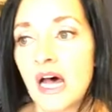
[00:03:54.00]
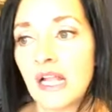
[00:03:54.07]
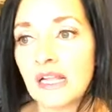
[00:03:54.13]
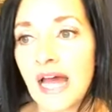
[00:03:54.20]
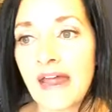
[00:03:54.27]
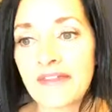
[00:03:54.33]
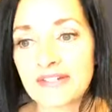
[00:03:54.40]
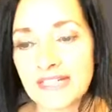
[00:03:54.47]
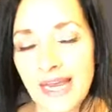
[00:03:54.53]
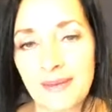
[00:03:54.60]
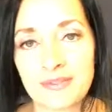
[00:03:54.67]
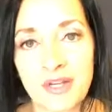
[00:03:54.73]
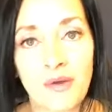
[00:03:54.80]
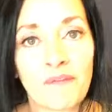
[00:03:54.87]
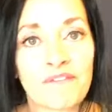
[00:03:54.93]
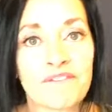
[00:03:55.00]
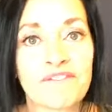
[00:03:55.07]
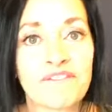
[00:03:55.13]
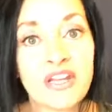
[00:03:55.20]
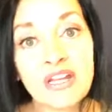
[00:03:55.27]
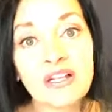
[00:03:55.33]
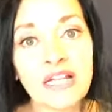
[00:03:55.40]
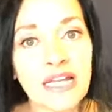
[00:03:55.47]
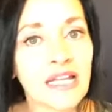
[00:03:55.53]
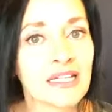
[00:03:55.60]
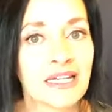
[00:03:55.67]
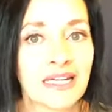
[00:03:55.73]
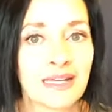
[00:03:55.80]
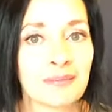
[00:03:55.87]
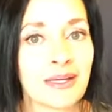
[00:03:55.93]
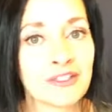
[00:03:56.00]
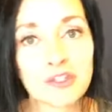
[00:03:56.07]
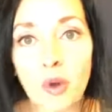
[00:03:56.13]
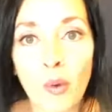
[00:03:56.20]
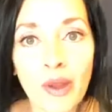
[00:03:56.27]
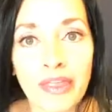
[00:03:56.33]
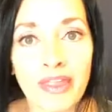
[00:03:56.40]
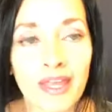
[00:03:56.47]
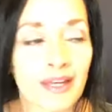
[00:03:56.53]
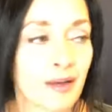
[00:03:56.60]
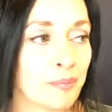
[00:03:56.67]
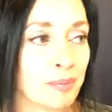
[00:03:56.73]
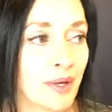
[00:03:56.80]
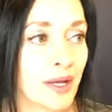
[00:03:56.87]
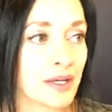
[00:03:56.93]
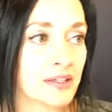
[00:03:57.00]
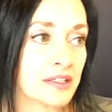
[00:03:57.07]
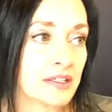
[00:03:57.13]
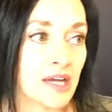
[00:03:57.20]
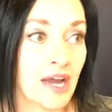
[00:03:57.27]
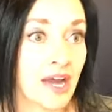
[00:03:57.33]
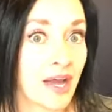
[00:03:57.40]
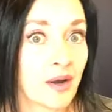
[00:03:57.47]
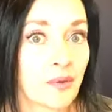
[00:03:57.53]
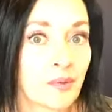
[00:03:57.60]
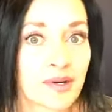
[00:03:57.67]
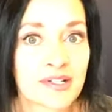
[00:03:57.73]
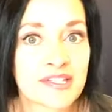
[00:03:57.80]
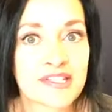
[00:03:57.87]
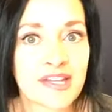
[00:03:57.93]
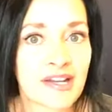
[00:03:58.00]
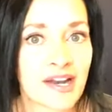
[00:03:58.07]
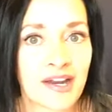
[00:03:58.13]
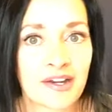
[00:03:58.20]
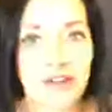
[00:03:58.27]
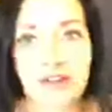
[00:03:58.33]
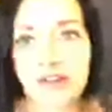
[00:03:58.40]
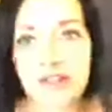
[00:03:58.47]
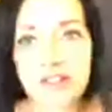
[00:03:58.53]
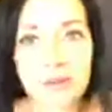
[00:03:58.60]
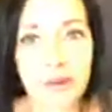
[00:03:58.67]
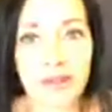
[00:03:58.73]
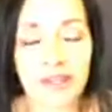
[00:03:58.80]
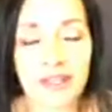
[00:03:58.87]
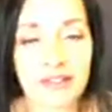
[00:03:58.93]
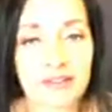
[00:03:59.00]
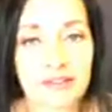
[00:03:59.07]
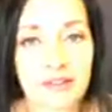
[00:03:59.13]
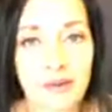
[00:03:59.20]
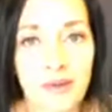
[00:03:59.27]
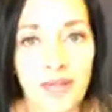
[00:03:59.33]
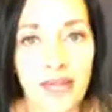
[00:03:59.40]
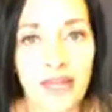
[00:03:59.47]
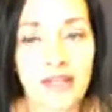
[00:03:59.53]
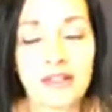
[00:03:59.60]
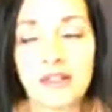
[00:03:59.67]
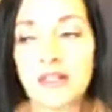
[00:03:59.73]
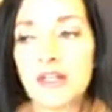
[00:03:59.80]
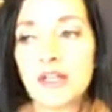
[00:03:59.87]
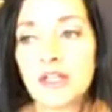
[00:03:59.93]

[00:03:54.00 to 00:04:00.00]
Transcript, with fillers: A lot of the times I don't feel like cleaning my toilet, but I don't want to sit on a dirty toilet, okay?